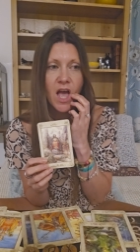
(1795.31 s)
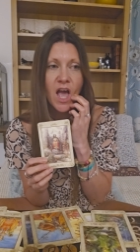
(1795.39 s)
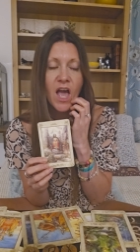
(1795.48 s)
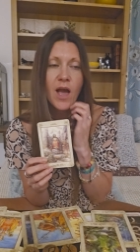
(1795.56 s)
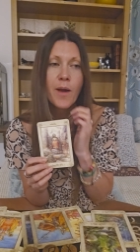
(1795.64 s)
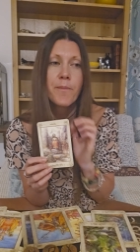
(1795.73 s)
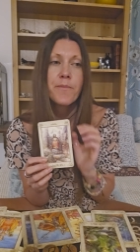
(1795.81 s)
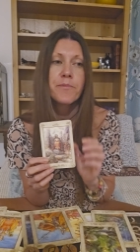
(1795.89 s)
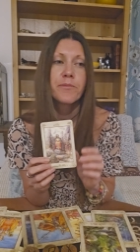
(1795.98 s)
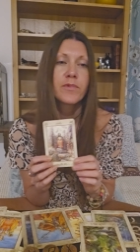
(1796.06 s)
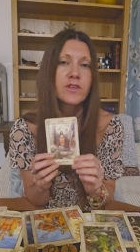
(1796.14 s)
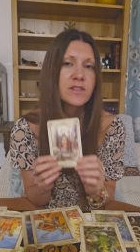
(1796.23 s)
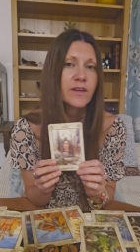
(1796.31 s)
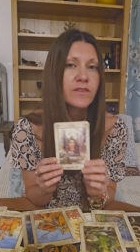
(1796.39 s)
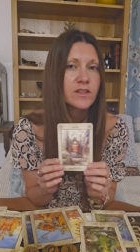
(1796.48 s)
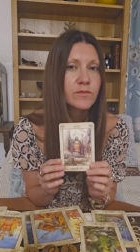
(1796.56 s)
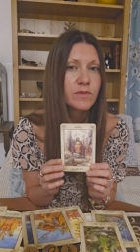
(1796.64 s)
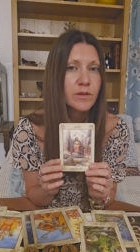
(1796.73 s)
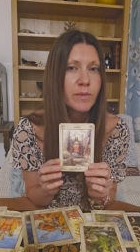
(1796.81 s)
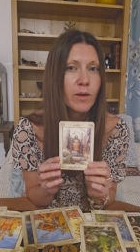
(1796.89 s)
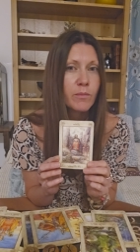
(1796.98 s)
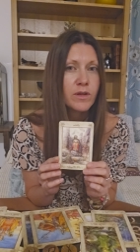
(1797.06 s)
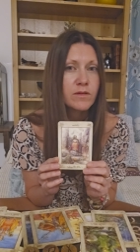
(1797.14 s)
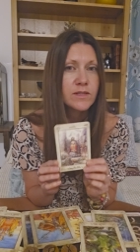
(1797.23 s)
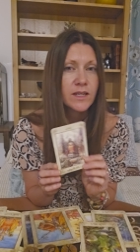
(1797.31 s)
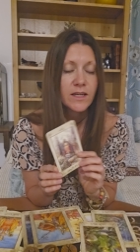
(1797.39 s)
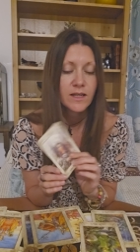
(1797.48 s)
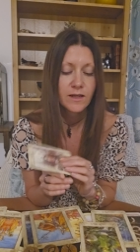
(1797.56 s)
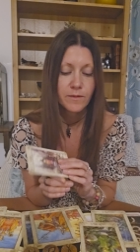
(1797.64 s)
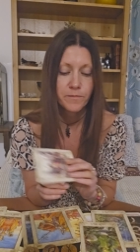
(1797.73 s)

um but there's definitely something about music